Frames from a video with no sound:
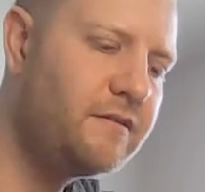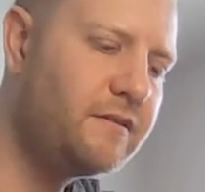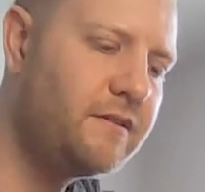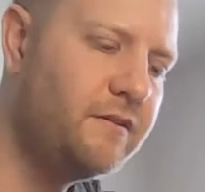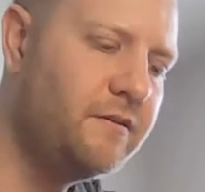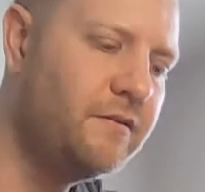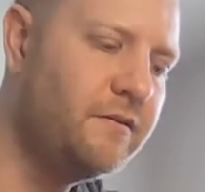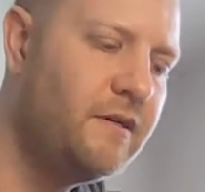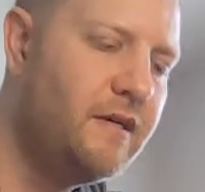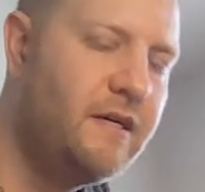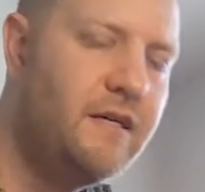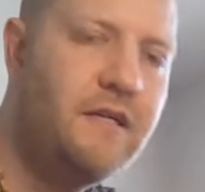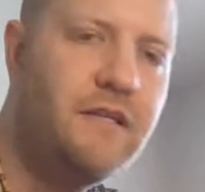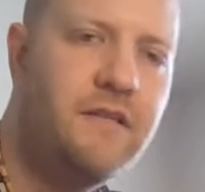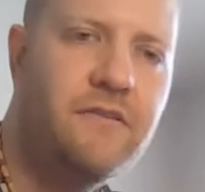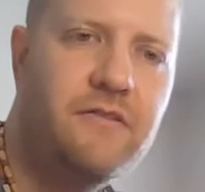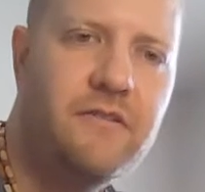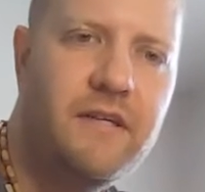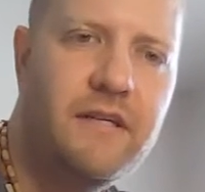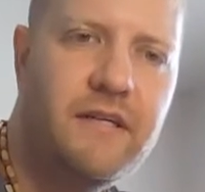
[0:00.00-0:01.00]
So
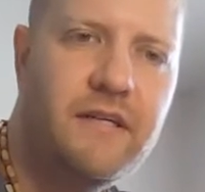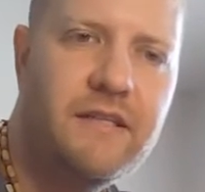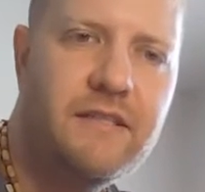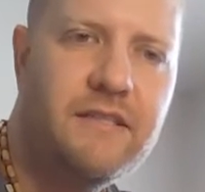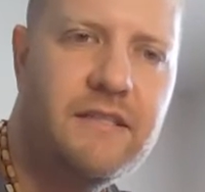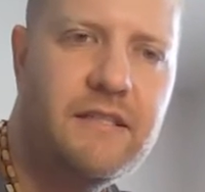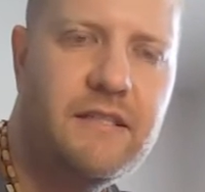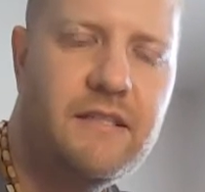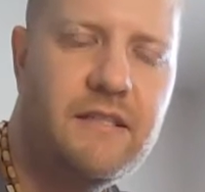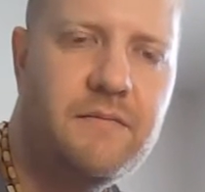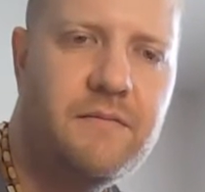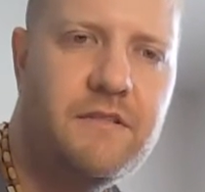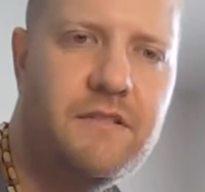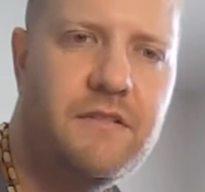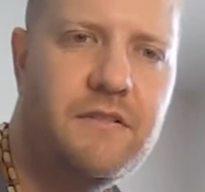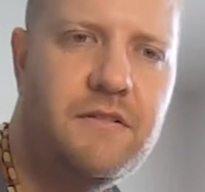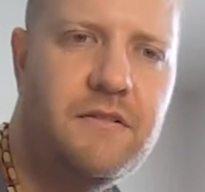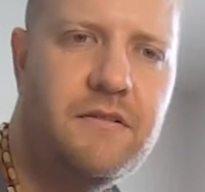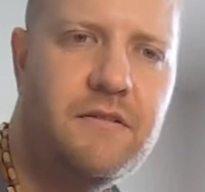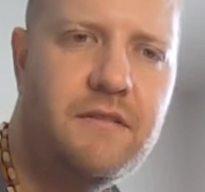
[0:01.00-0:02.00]
trekhe is taking up
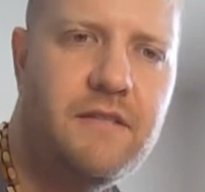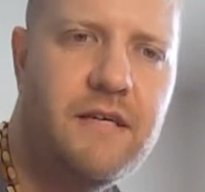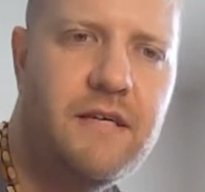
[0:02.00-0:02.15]
2,